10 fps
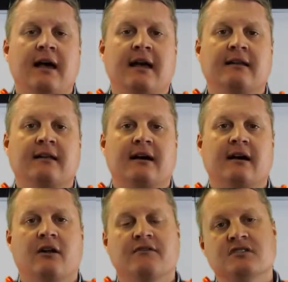And
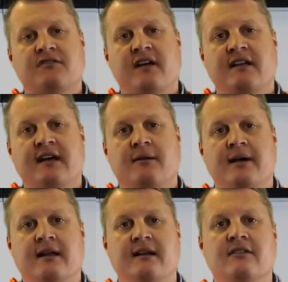I've just found out
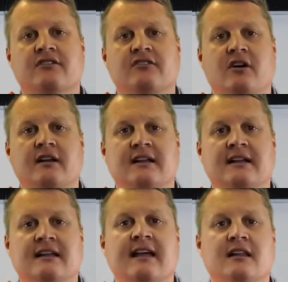about another site
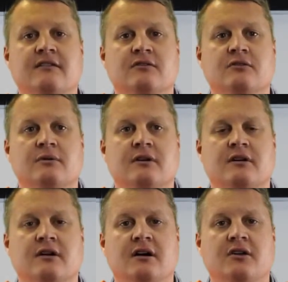in Kellyville
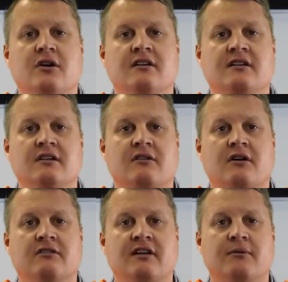where a
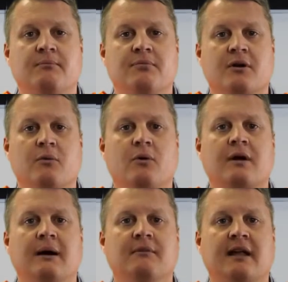19-year-old's had a brick
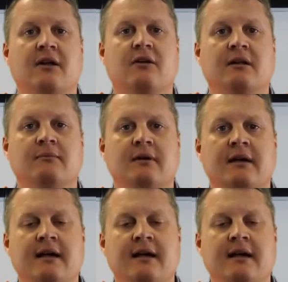wall come down on him